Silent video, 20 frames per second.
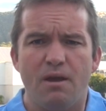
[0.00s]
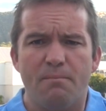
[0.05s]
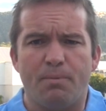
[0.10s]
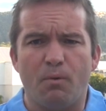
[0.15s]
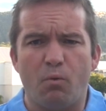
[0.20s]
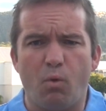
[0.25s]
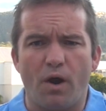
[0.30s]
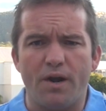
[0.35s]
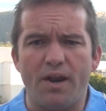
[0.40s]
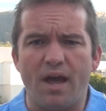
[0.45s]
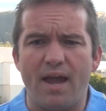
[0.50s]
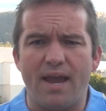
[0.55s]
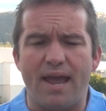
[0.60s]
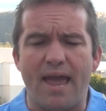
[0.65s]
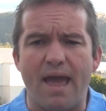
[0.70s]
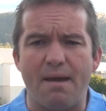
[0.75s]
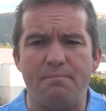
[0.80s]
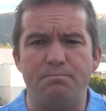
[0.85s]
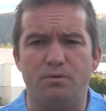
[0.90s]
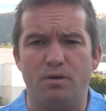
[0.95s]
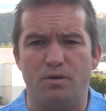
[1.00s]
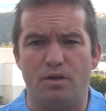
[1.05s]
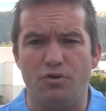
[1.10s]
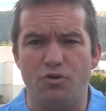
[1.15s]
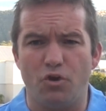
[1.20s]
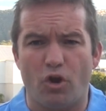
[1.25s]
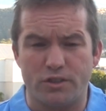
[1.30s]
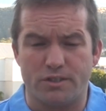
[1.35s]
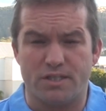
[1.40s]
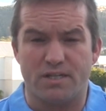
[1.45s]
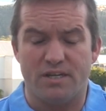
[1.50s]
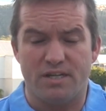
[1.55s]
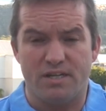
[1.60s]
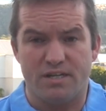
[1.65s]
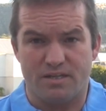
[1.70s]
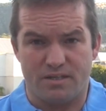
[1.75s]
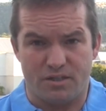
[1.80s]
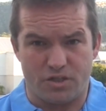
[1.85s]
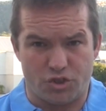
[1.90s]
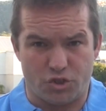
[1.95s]
But what I am not
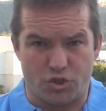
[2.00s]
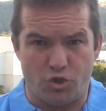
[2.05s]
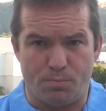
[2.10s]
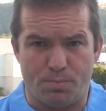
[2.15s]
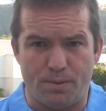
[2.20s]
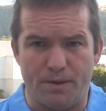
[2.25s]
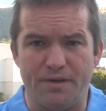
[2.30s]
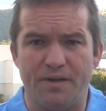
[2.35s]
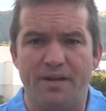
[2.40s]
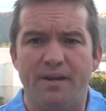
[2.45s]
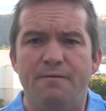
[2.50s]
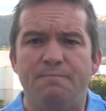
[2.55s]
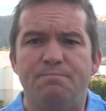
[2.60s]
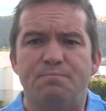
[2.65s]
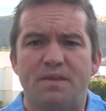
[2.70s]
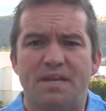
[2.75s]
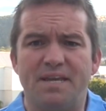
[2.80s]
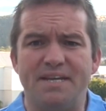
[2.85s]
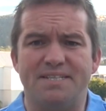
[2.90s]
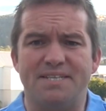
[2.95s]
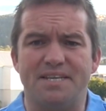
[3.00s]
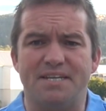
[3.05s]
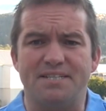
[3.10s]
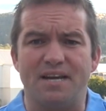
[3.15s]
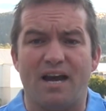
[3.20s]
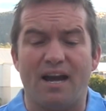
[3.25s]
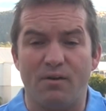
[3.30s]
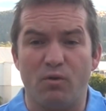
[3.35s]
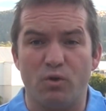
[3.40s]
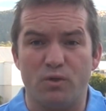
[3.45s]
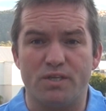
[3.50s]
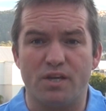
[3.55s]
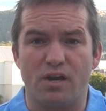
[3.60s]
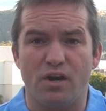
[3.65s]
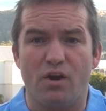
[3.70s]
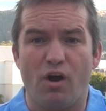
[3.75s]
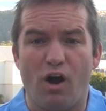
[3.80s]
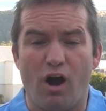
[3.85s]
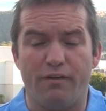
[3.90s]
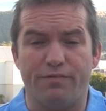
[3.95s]
stupid is that I
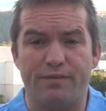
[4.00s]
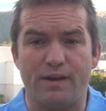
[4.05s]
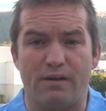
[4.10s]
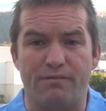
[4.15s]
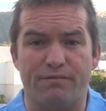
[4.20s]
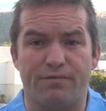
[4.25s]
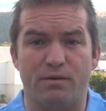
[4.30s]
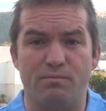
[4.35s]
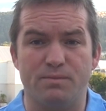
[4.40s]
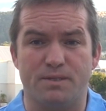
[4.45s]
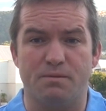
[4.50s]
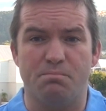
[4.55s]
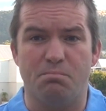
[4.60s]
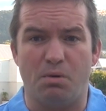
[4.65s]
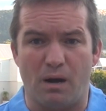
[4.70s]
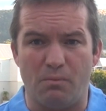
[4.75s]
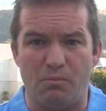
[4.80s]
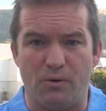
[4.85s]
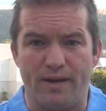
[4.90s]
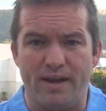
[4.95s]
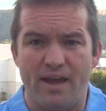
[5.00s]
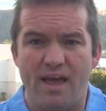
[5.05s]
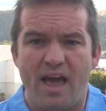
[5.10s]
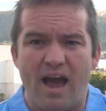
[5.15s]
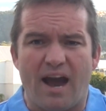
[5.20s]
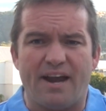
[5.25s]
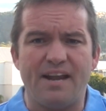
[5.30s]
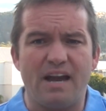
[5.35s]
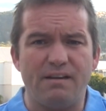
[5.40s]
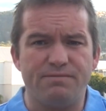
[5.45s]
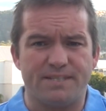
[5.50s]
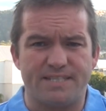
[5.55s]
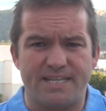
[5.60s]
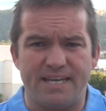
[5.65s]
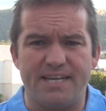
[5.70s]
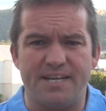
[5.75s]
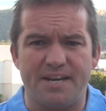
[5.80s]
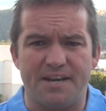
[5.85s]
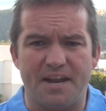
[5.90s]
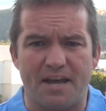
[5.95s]
also half come from Zimbabwe. And I've
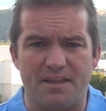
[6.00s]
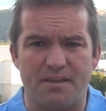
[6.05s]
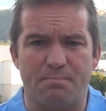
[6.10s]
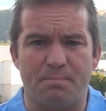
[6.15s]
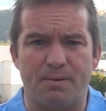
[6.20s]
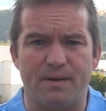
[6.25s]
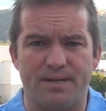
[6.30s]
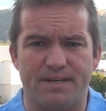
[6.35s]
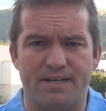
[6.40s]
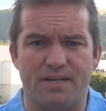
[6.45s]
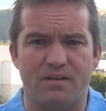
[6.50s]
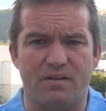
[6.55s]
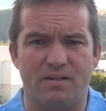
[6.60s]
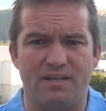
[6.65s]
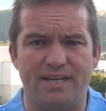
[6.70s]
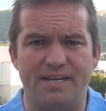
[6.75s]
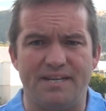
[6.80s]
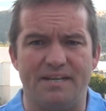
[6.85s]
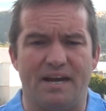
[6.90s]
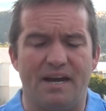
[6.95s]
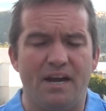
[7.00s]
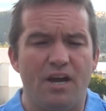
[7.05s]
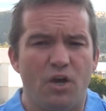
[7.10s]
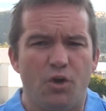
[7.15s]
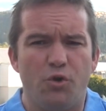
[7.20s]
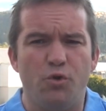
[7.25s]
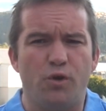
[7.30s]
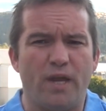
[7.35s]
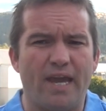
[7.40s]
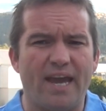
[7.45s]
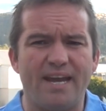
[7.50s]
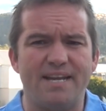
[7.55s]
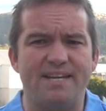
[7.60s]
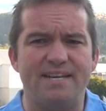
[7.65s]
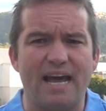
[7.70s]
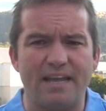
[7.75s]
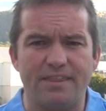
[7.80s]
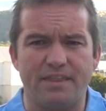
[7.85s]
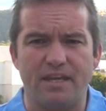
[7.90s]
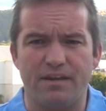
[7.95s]
seen another political leader who cared
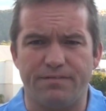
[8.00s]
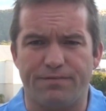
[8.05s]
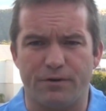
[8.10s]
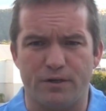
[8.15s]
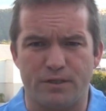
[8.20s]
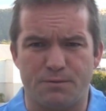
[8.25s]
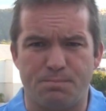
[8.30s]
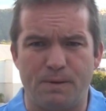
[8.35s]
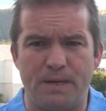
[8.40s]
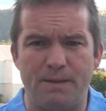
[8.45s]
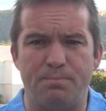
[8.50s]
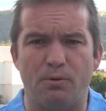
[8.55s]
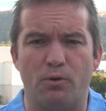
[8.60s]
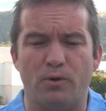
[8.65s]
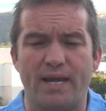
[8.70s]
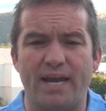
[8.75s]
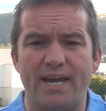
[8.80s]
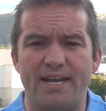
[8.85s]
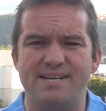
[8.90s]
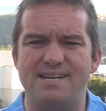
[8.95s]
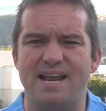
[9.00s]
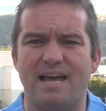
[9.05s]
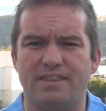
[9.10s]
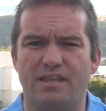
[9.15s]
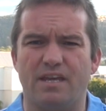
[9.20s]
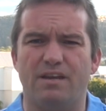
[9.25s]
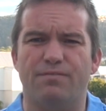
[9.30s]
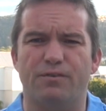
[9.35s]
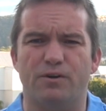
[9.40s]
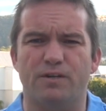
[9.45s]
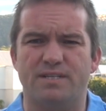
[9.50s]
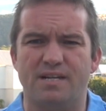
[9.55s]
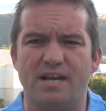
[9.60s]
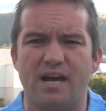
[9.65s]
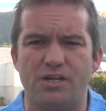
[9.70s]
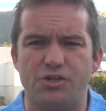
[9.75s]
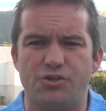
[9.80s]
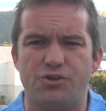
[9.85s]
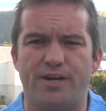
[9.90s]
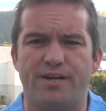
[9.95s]
nothing for his people, cared nothing for his
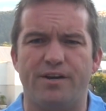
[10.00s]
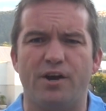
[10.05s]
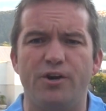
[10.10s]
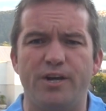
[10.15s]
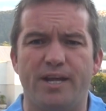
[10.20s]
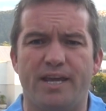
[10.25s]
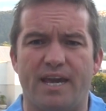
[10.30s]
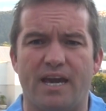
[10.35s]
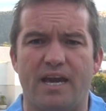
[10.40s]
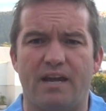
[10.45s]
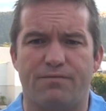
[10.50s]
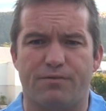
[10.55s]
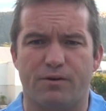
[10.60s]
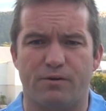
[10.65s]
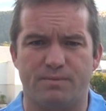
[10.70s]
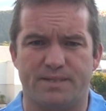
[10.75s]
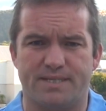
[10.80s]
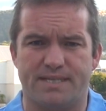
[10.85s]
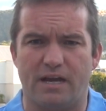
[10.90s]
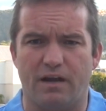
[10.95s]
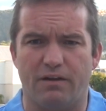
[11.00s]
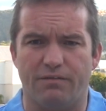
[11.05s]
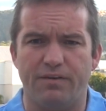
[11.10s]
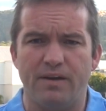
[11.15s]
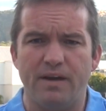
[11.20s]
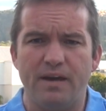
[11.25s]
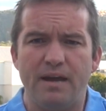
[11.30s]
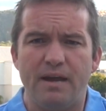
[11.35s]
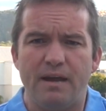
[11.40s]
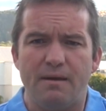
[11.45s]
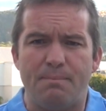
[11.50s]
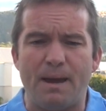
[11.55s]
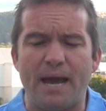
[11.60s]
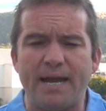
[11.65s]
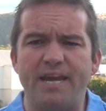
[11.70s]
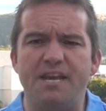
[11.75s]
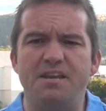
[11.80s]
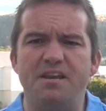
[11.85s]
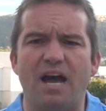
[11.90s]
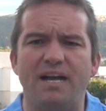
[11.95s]
country, and only cared for himself.
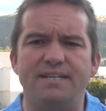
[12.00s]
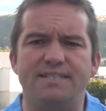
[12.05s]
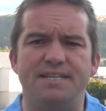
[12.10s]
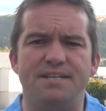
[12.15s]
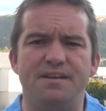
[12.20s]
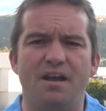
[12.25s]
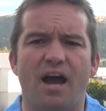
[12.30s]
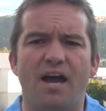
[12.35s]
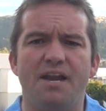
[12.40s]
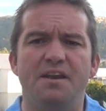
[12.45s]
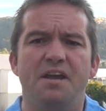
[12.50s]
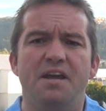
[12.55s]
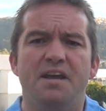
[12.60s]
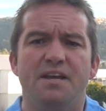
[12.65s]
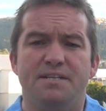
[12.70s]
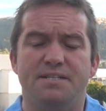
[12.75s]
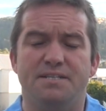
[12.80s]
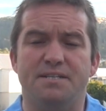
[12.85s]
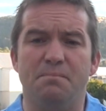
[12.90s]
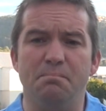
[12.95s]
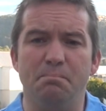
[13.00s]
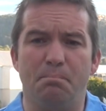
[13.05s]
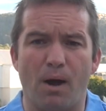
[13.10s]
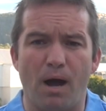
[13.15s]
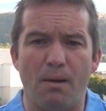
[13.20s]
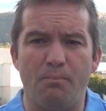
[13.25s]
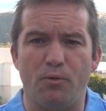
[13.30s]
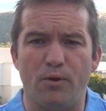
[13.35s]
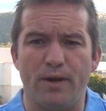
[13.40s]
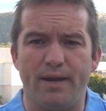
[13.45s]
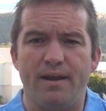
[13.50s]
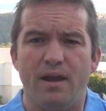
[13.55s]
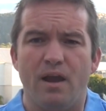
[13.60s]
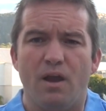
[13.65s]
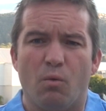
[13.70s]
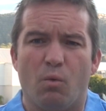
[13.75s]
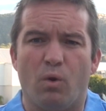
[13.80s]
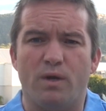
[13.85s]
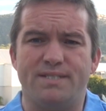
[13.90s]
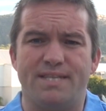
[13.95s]
Back in 1999, Zimbabwe
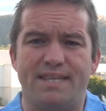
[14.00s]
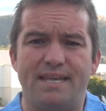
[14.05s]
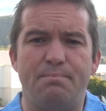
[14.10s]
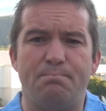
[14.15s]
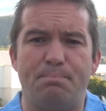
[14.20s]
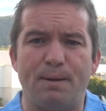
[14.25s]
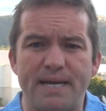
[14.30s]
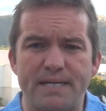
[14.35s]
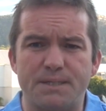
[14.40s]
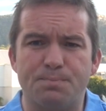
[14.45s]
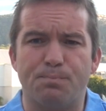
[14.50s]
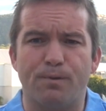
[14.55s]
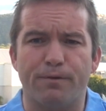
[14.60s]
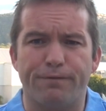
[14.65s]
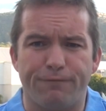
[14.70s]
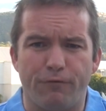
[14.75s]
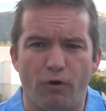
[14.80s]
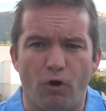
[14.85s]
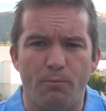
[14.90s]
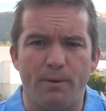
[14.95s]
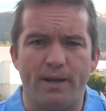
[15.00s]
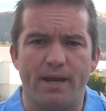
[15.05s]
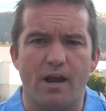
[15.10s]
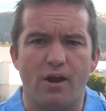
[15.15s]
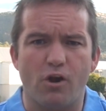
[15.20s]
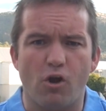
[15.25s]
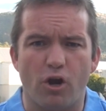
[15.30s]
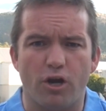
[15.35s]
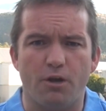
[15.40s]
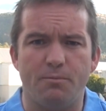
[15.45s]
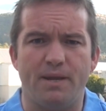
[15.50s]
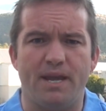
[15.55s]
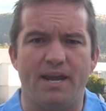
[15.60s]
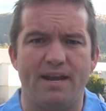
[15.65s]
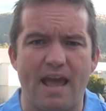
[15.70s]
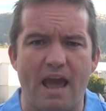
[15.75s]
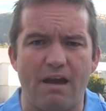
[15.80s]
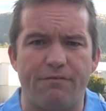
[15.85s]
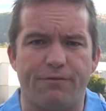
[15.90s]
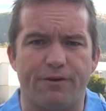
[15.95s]
was the best performing economy
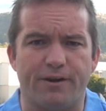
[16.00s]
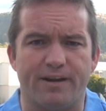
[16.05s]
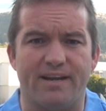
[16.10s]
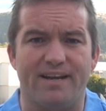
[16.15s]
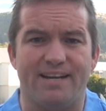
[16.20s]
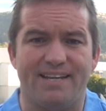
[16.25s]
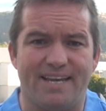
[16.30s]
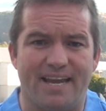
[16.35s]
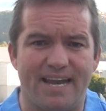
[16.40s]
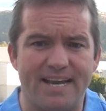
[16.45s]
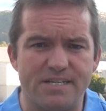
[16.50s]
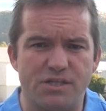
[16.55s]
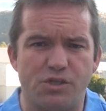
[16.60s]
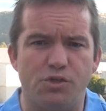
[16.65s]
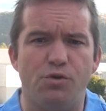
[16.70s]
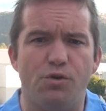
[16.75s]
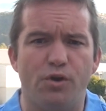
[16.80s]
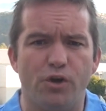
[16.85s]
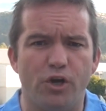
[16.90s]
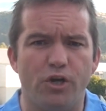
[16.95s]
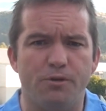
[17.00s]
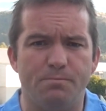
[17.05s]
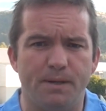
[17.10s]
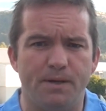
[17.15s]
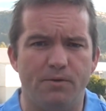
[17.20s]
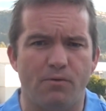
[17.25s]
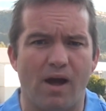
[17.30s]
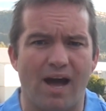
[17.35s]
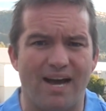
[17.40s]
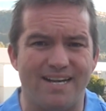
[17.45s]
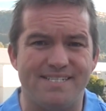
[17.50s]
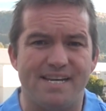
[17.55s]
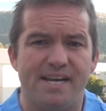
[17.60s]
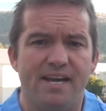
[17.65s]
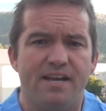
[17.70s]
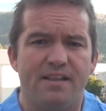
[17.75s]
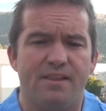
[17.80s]
in Africa. Yes, you heard me right.